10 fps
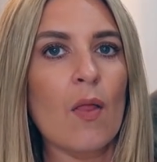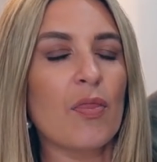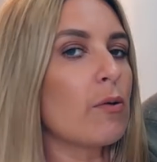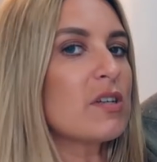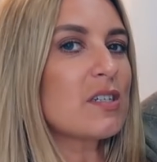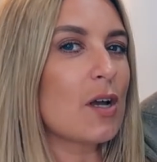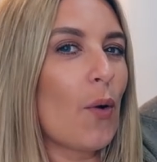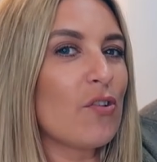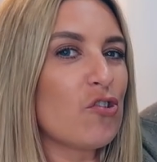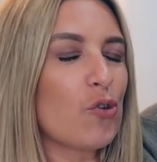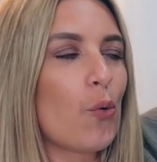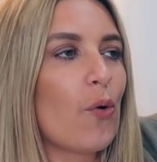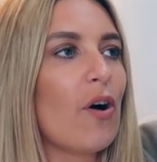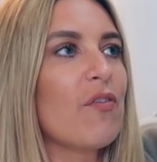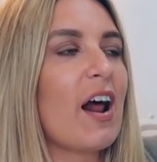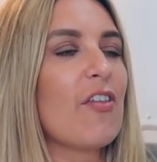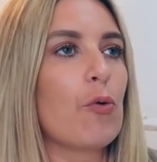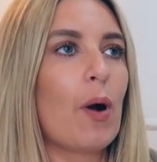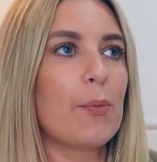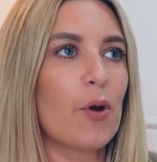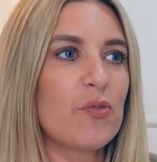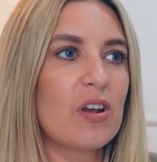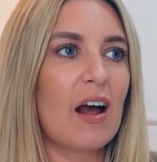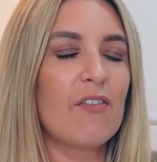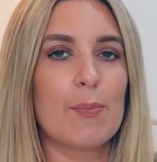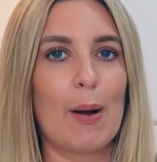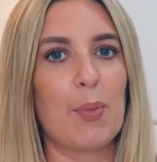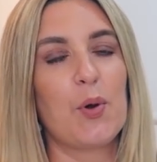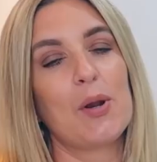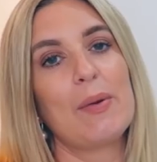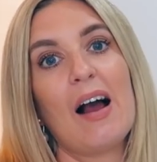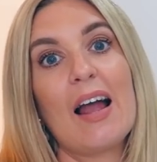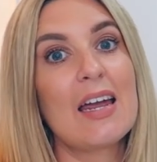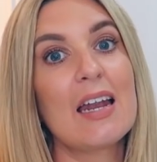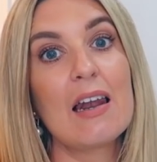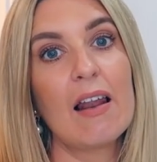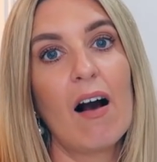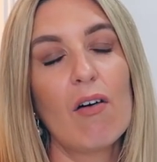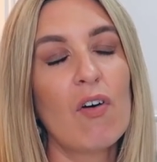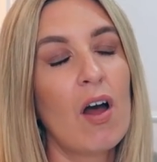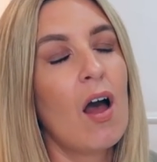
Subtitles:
that I was so unsure of, and I thought, I'm going to love it, but I'm not going to be, like, in love.